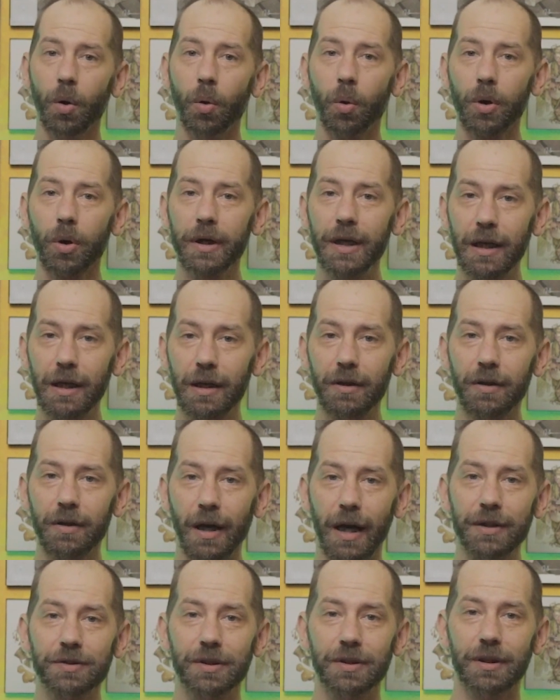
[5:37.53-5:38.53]
or gear
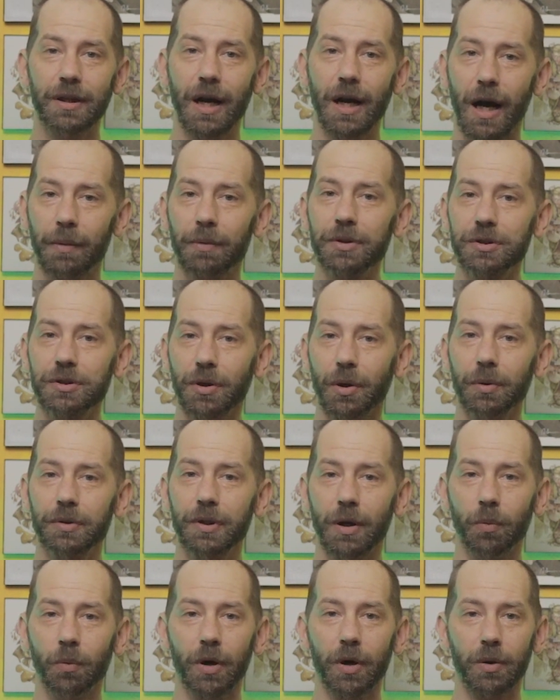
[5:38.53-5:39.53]
dice did not
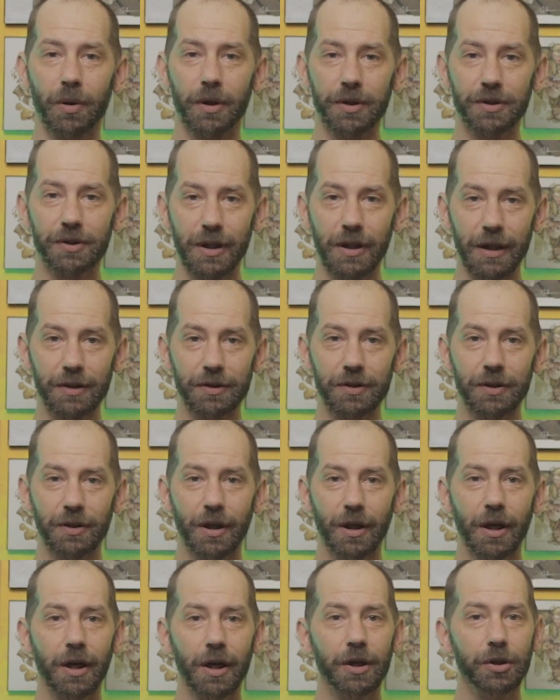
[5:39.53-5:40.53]
result in a 1 or a 6,
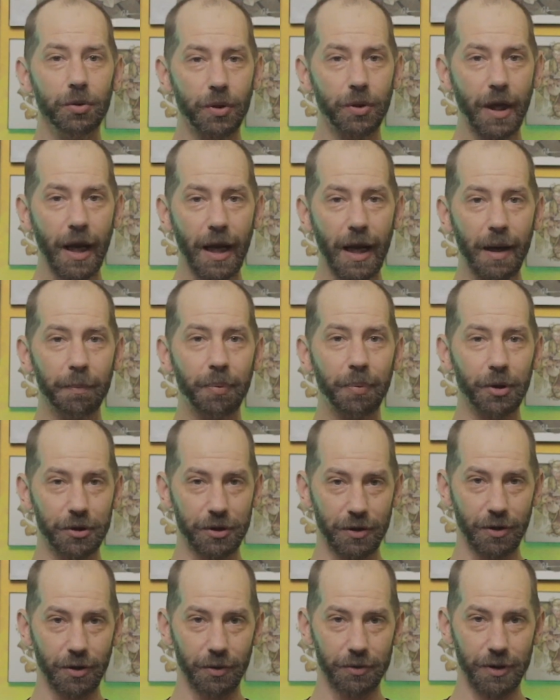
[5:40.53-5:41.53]
you can
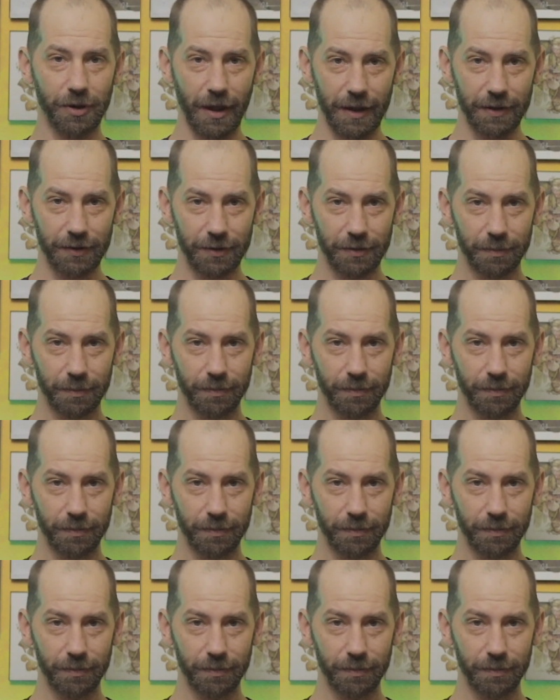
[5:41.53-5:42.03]
push those dice.